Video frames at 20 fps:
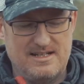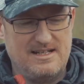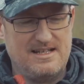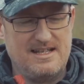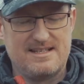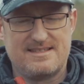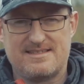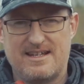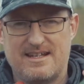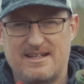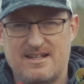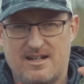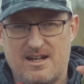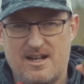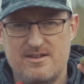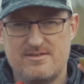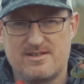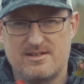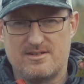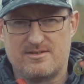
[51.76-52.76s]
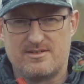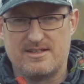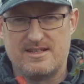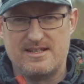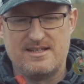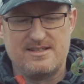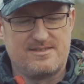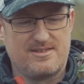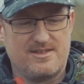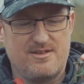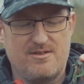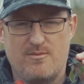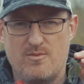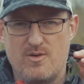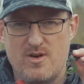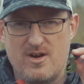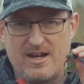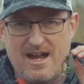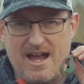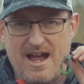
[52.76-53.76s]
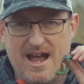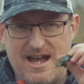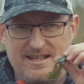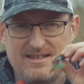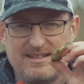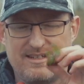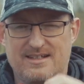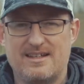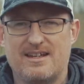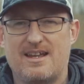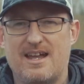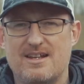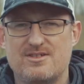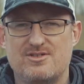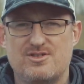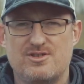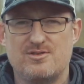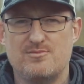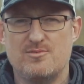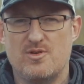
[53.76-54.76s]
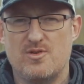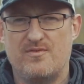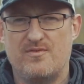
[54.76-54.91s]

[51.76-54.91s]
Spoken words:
let's take a closer look at these two and work out how they can catch you more